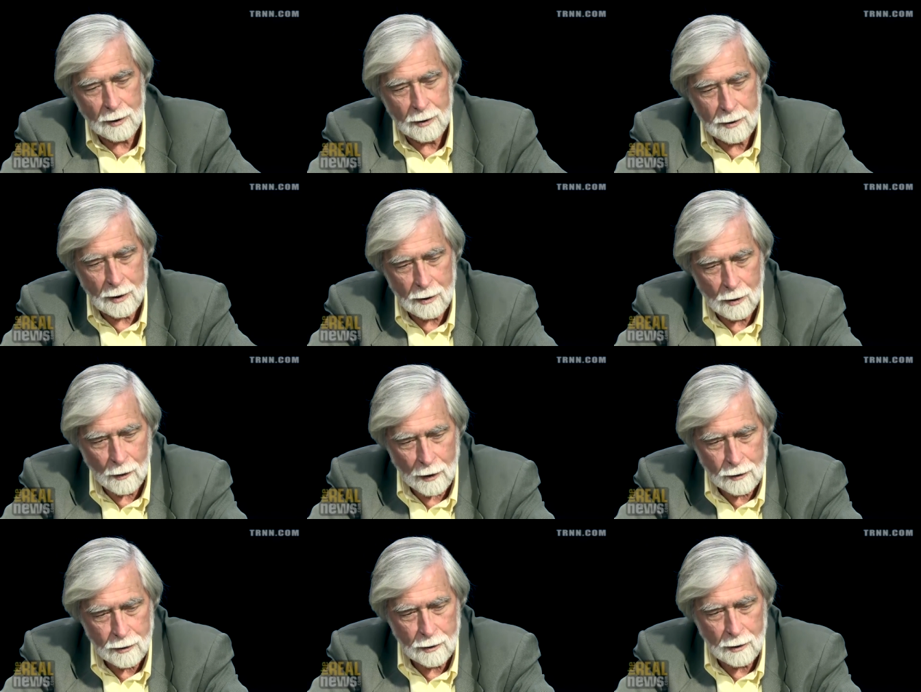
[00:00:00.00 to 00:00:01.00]

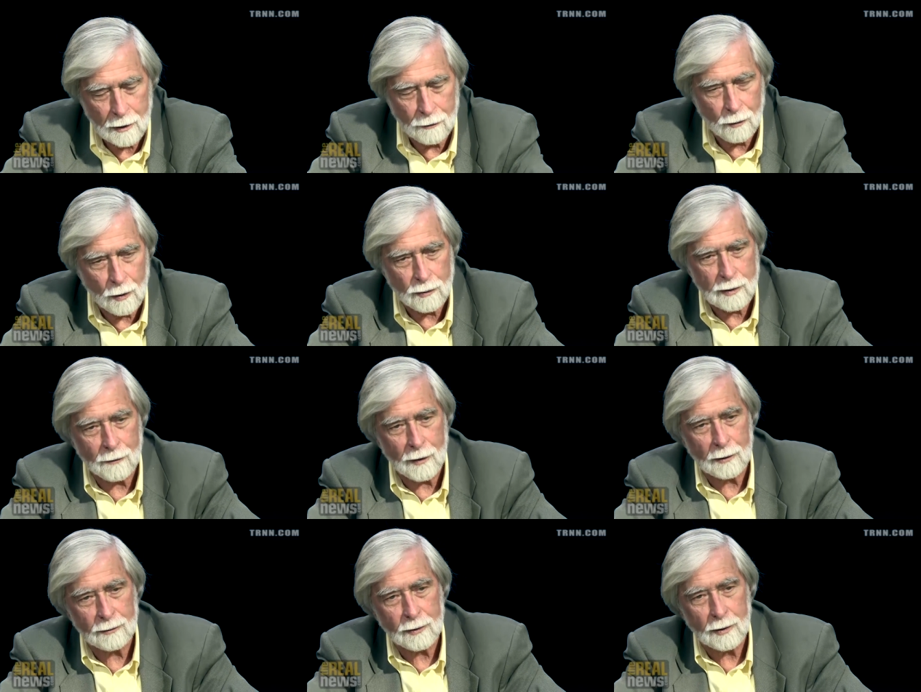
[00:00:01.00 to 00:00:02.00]
continuation of
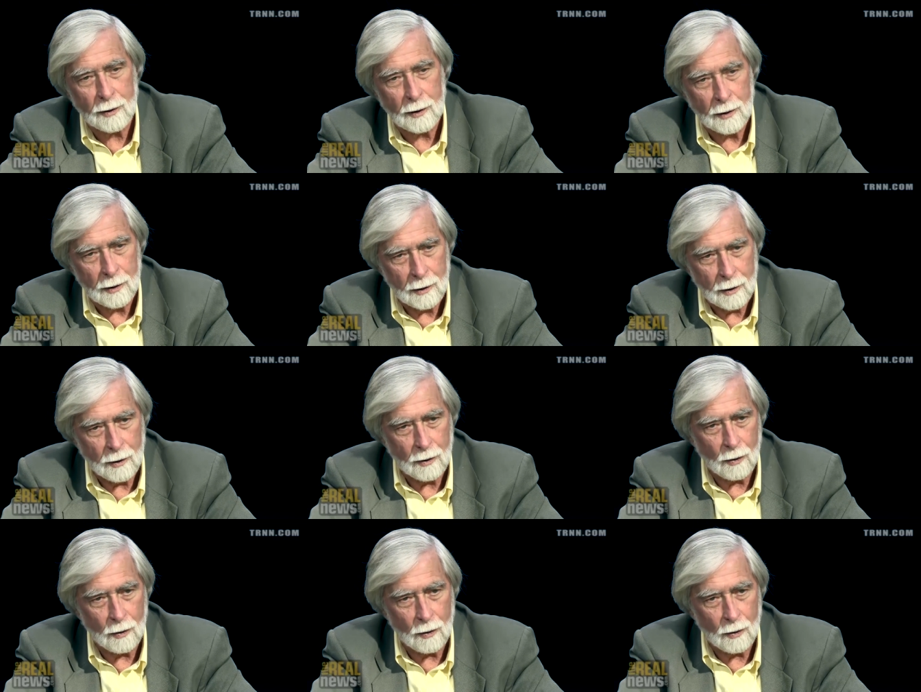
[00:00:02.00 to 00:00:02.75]
Roosevelt, right.